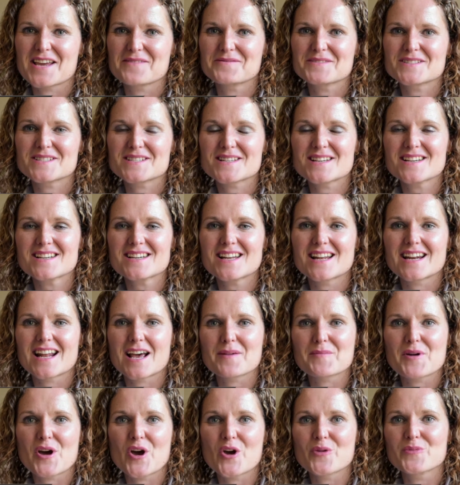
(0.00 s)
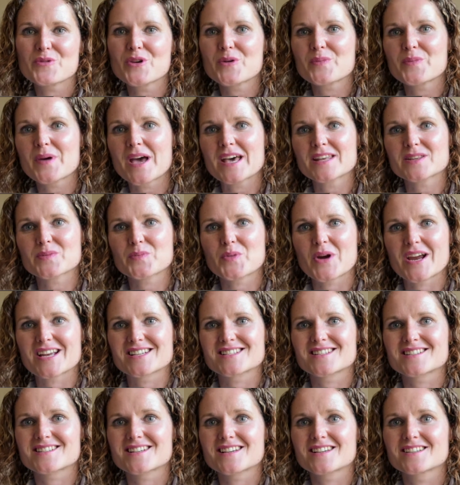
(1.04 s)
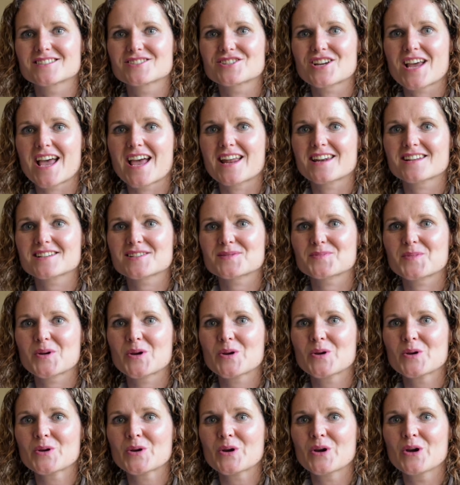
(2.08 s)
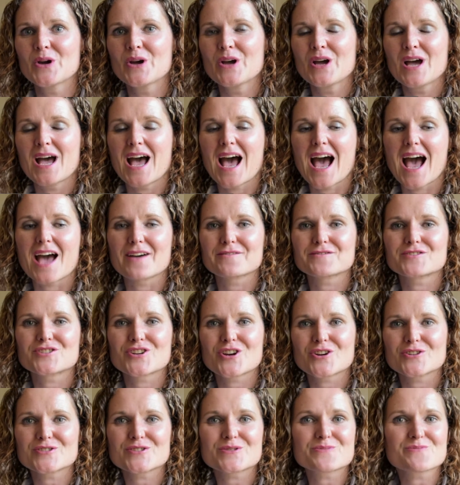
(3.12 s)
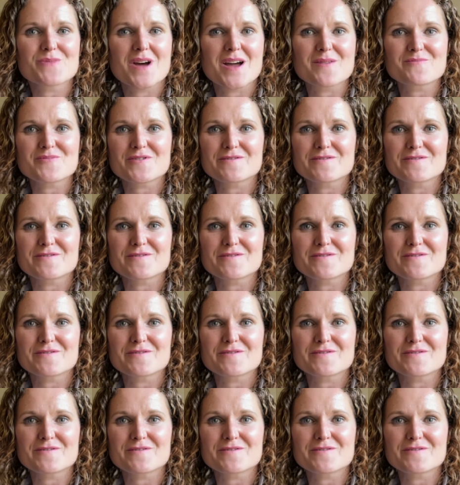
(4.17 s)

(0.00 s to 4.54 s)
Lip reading: Davidson and I'm a homeopath practicing in Johannesburg. I've chosen my